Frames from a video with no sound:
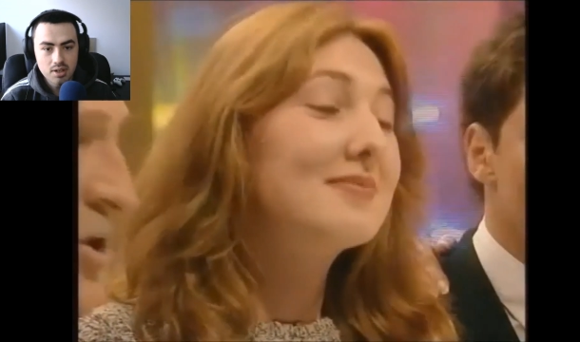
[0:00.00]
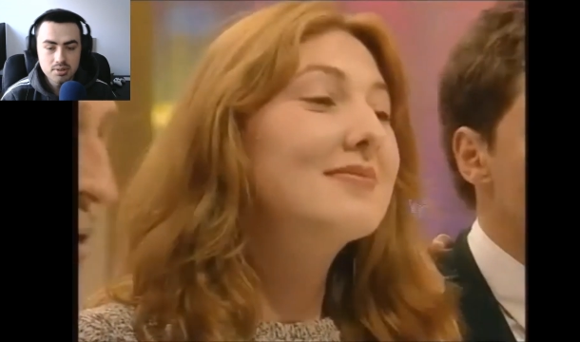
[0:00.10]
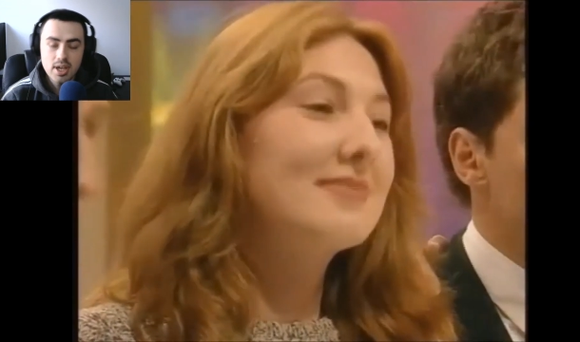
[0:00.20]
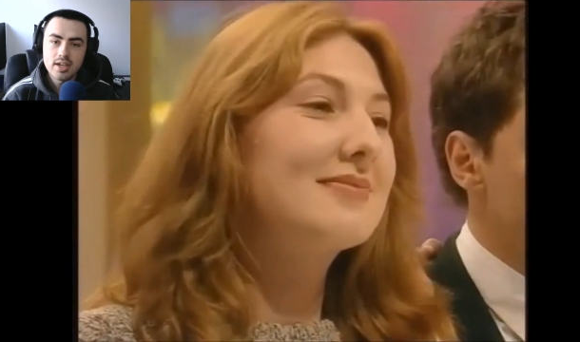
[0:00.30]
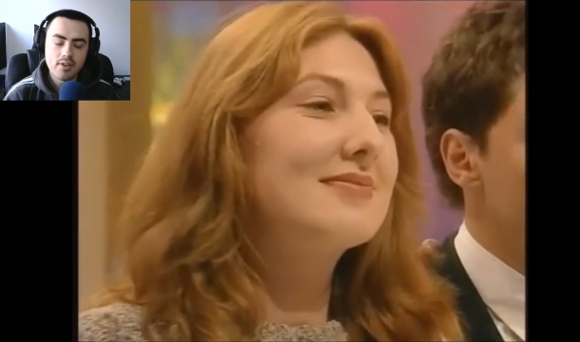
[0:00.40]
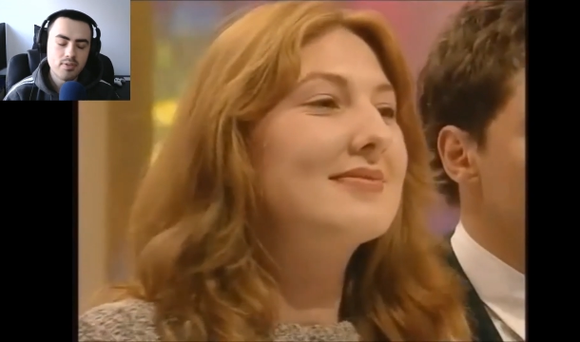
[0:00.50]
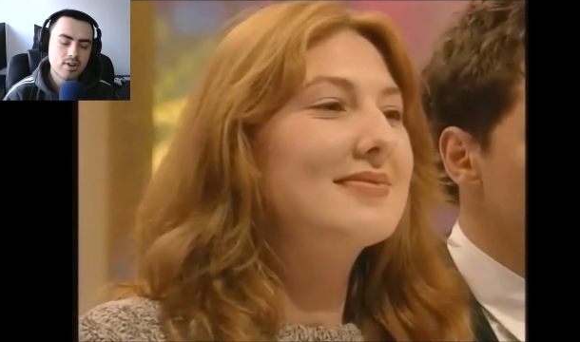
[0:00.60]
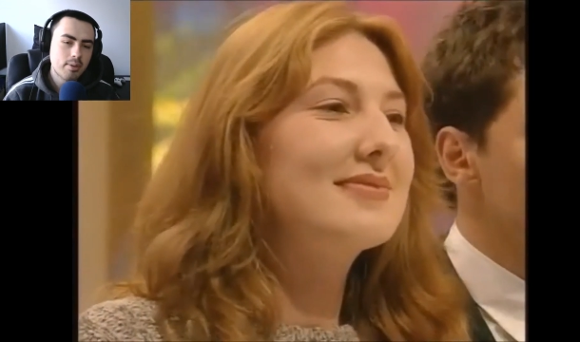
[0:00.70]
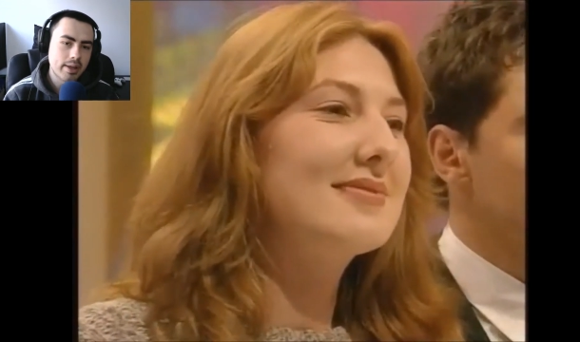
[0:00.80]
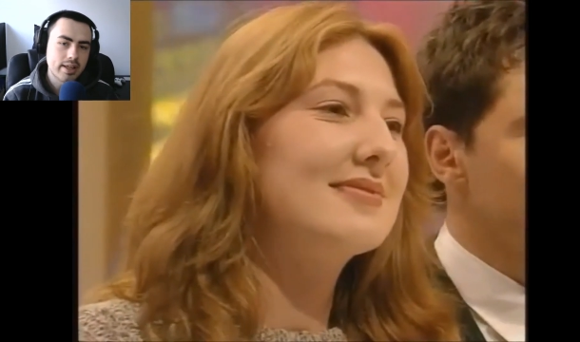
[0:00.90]
Speaker 1: Oh yeah,
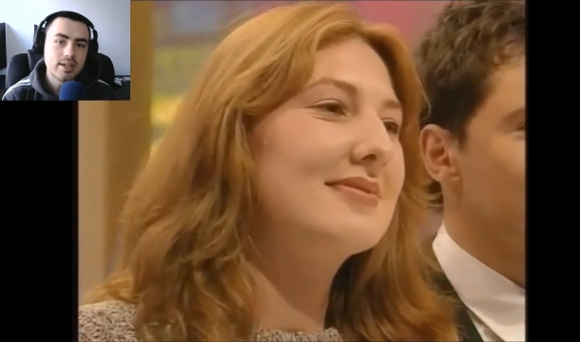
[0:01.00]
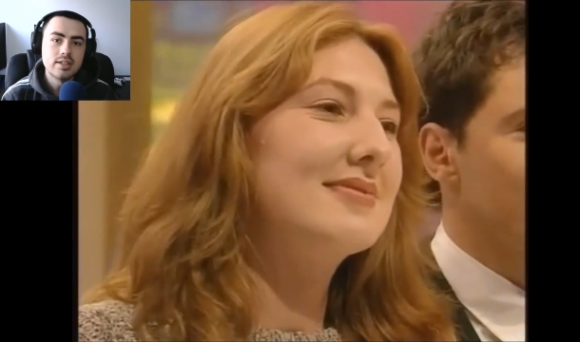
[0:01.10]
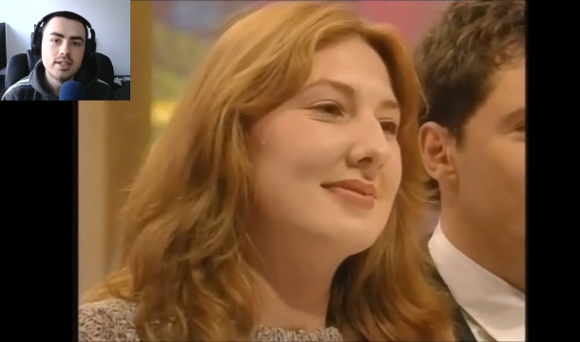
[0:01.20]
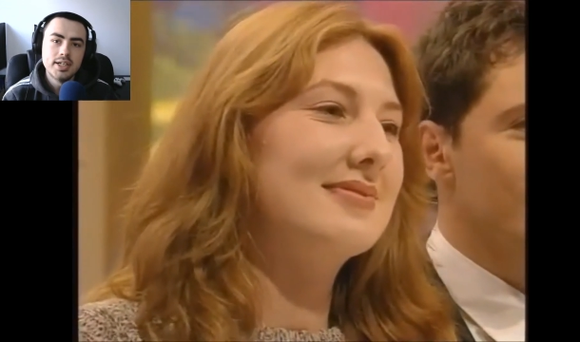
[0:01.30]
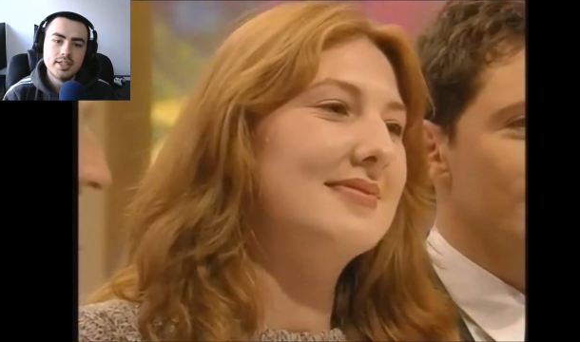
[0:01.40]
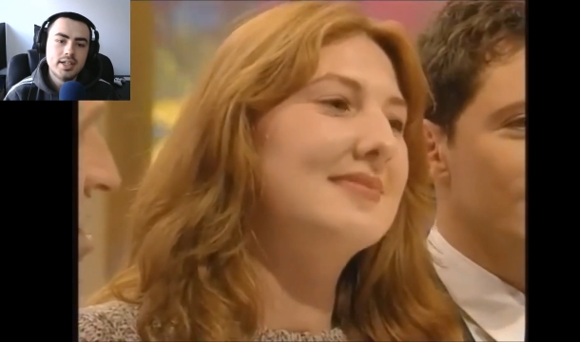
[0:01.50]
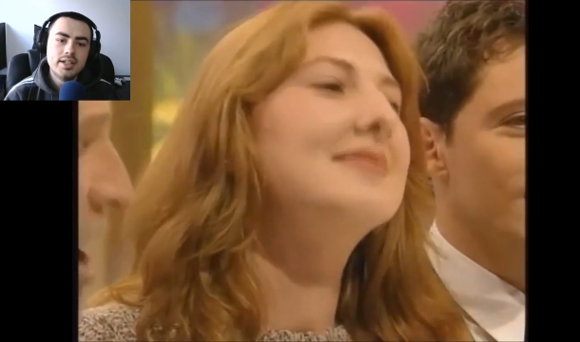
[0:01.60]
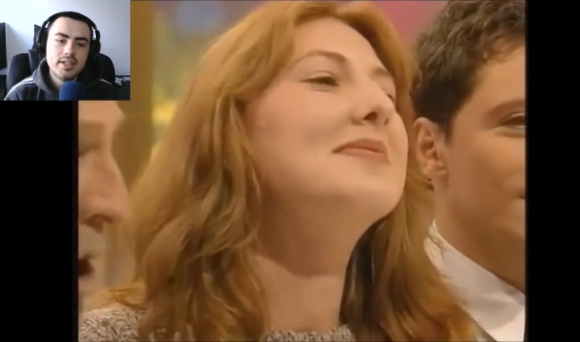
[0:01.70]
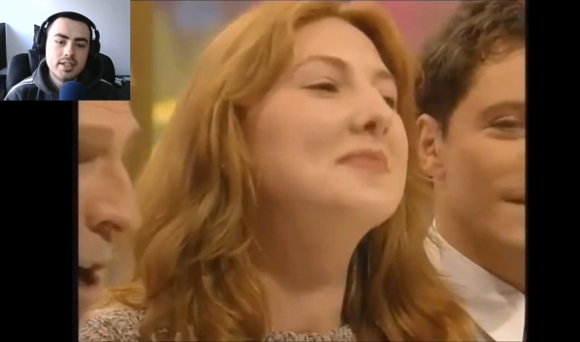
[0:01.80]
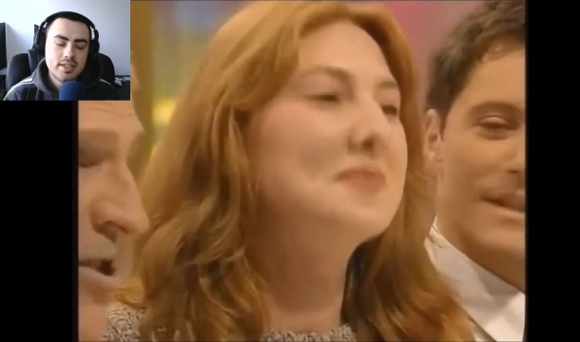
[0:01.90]
I forgot about that. And the
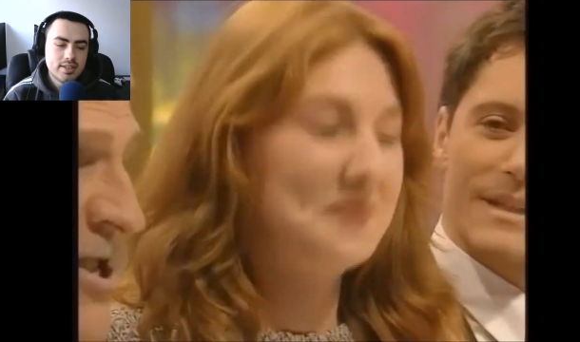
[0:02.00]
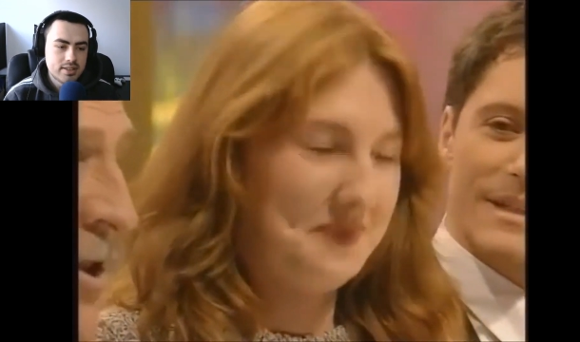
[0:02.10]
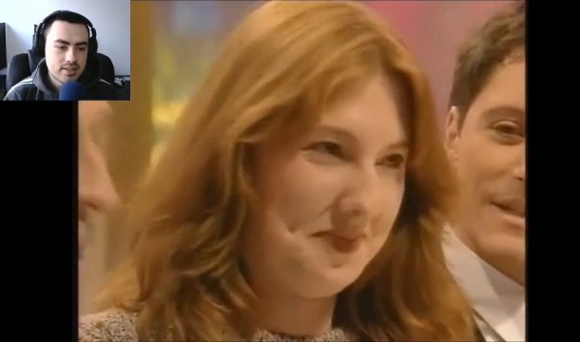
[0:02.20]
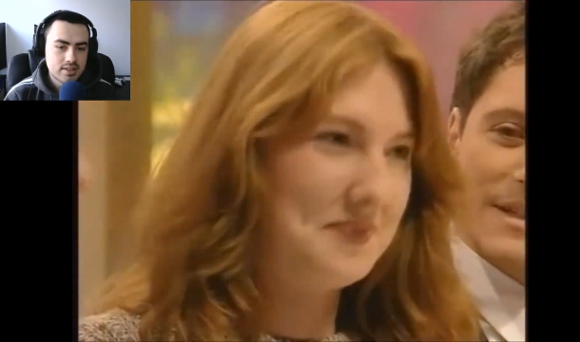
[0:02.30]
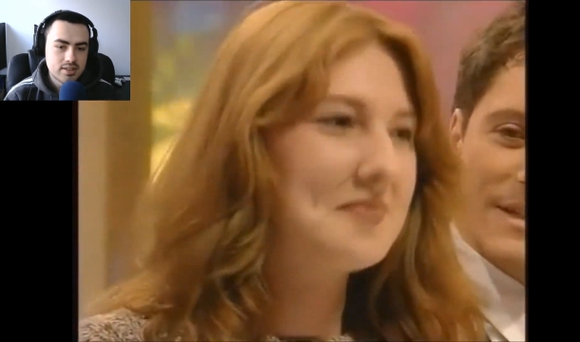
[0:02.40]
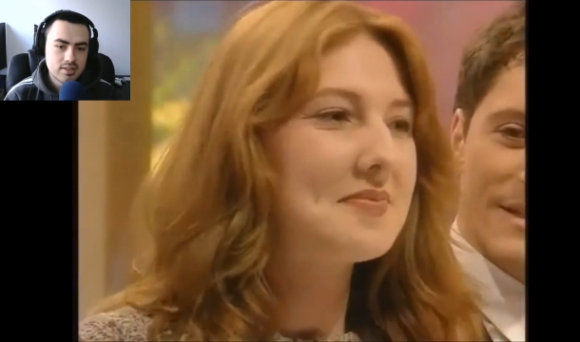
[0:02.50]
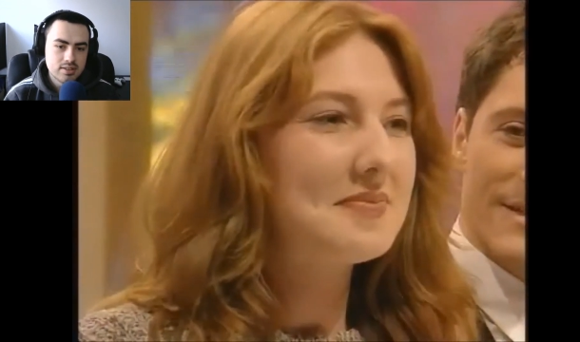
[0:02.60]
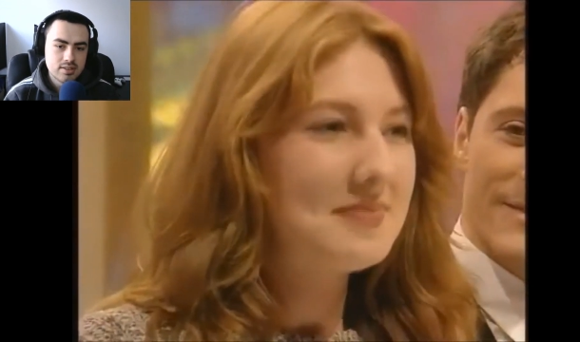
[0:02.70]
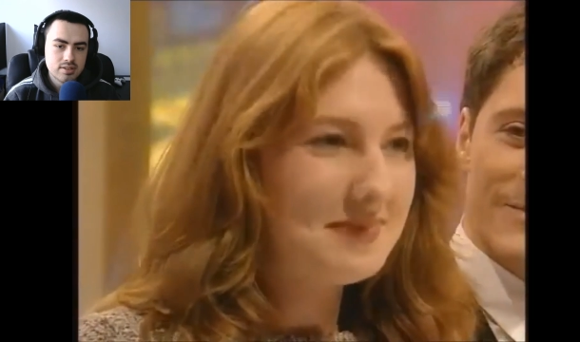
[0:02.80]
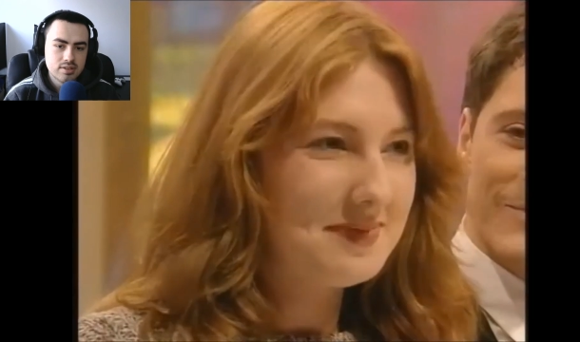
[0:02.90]
CD console,
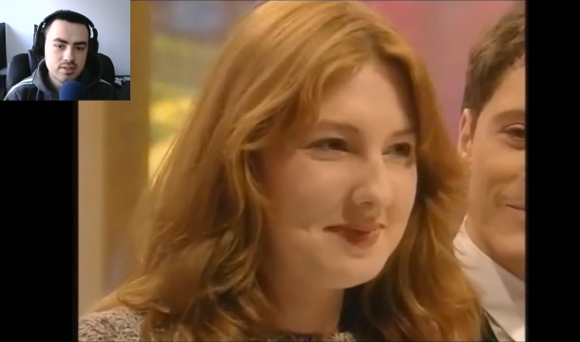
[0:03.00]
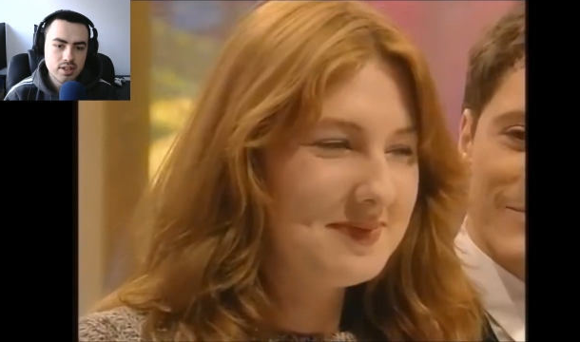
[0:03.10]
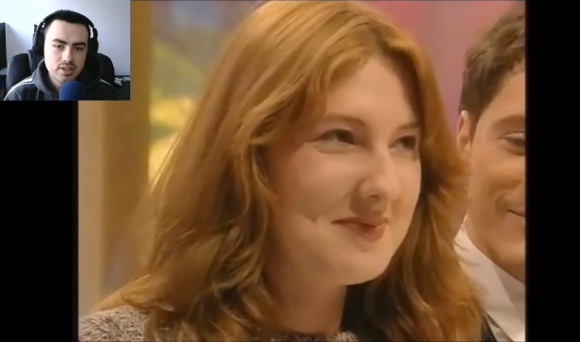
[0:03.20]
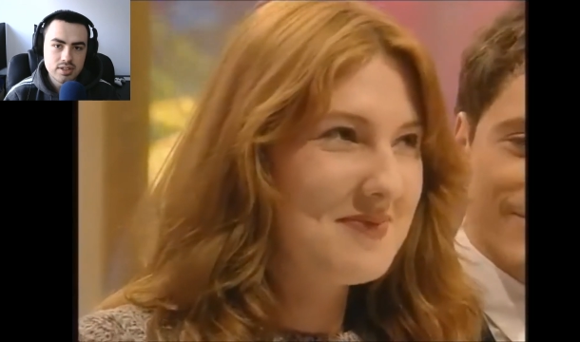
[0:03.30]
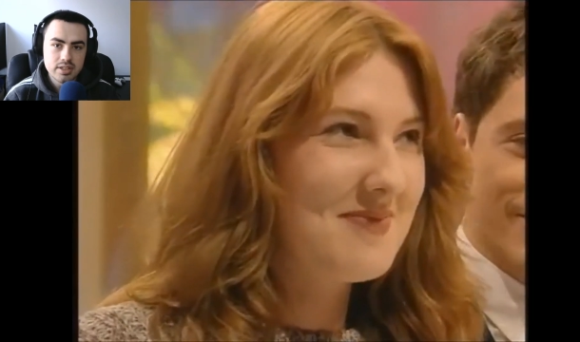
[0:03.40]
which amounted to